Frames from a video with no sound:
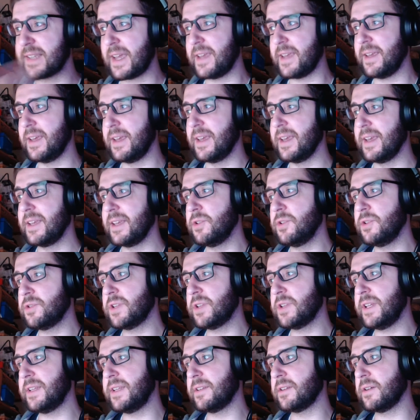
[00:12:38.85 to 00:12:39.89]
I
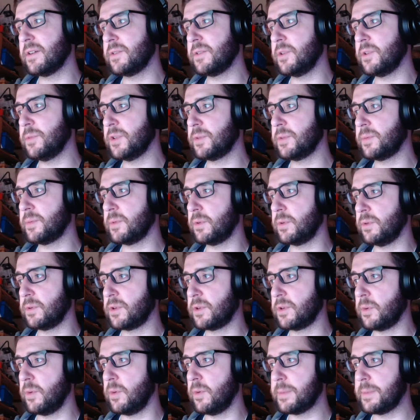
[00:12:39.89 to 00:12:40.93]
usually, you know, you
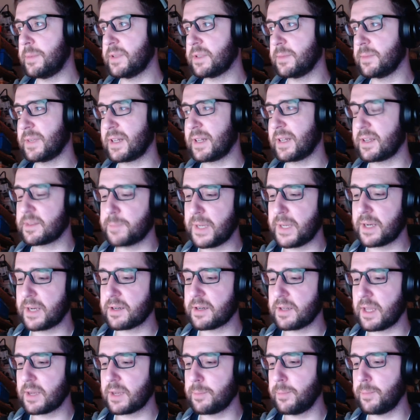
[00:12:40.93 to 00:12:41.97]
would go maybe something like bigger,
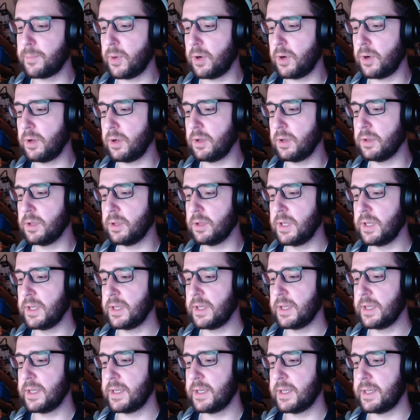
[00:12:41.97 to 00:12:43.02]
like ball
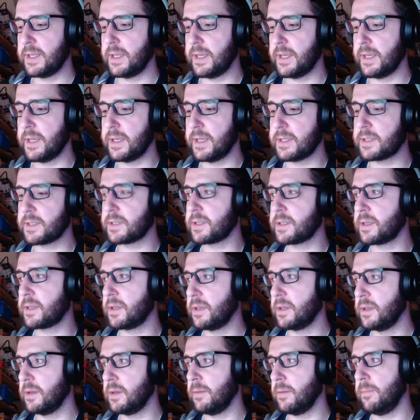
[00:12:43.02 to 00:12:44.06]
hit
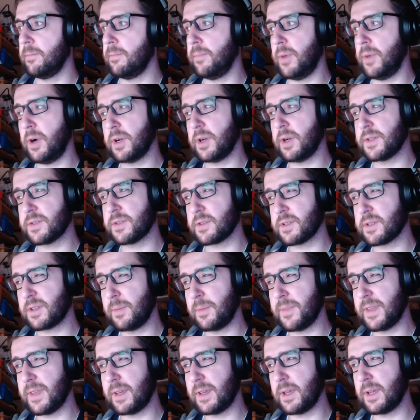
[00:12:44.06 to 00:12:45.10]
box or
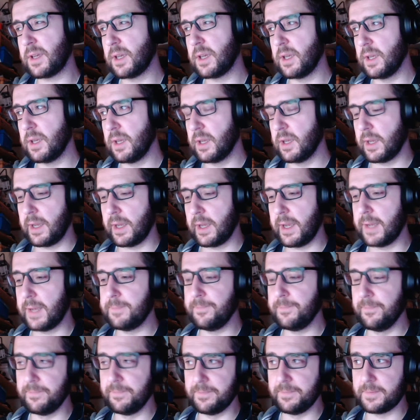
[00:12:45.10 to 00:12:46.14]
something.
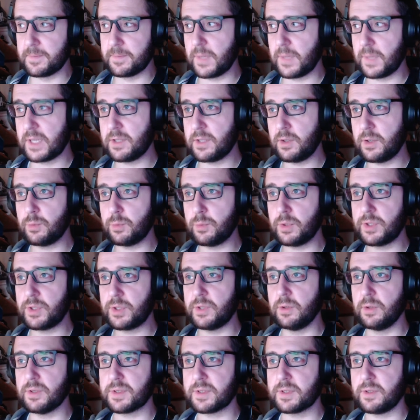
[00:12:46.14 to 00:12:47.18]
Then you would
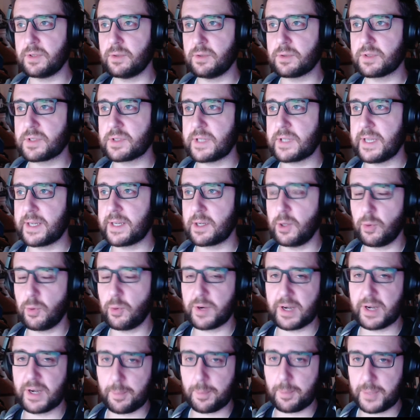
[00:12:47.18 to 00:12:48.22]
use like lower
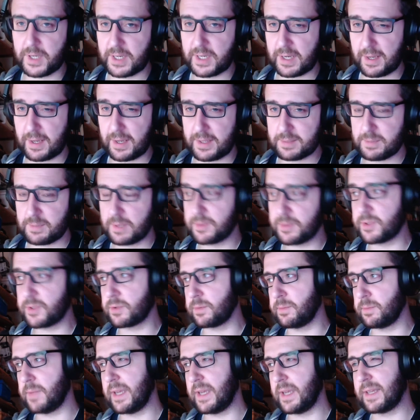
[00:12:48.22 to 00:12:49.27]
and uppercase maybe
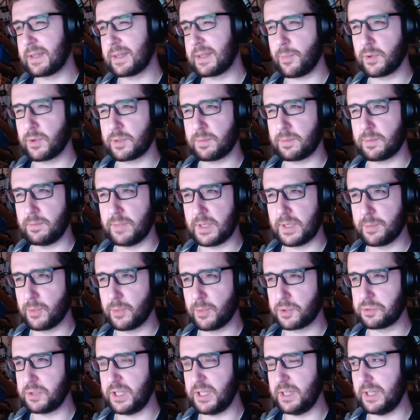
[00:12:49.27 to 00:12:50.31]
to make it a bit
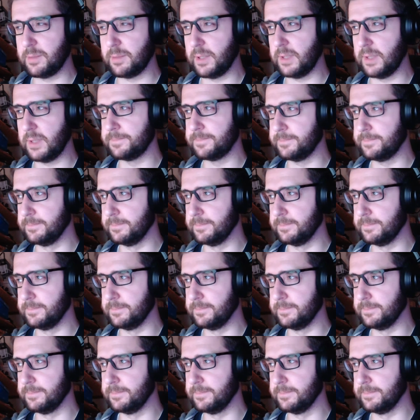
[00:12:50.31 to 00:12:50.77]
more readable.